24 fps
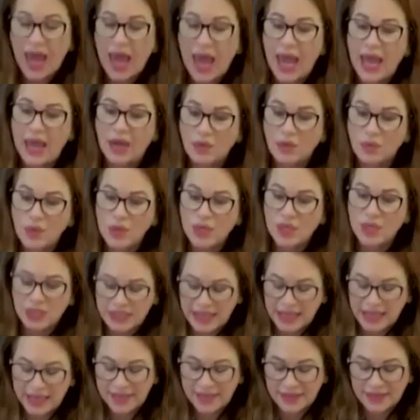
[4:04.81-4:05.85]
and reach
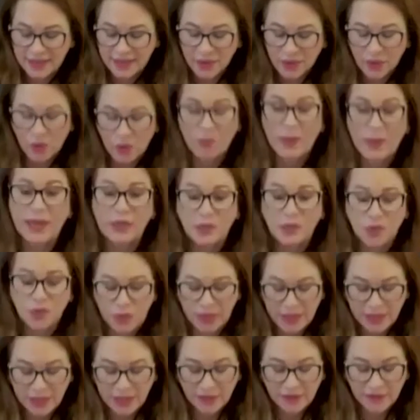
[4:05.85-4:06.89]
net zero by
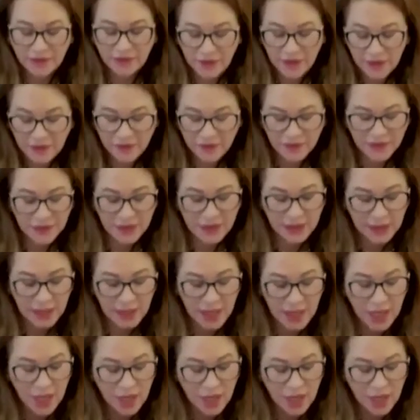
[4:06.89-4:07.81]
2050,